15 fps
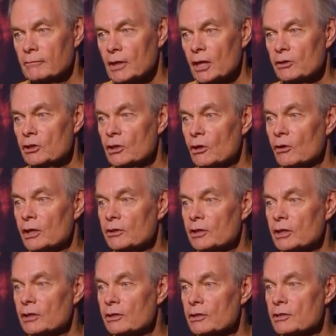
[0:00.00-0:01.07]
and you know, at
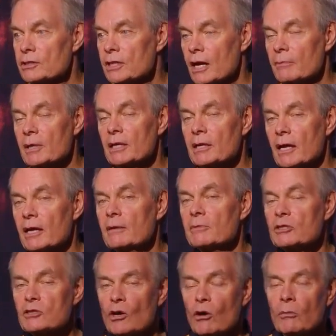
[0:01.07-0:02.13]
the end of the time, he came
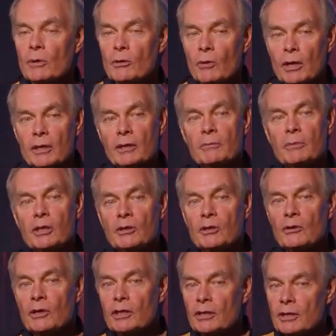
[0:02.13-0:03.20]
and told me what he had been
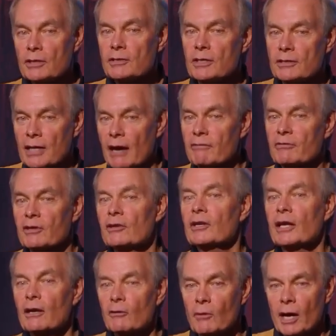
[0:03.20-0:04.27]
doing. And he says, I figured
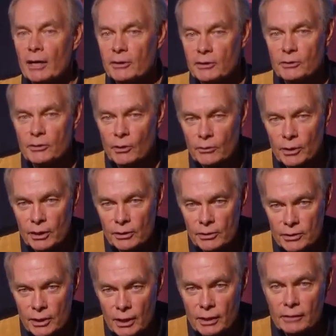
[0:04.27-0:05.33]
out why you don't get
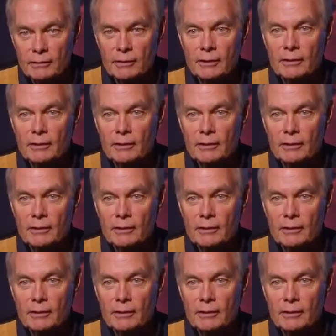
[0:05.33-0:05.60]
sick.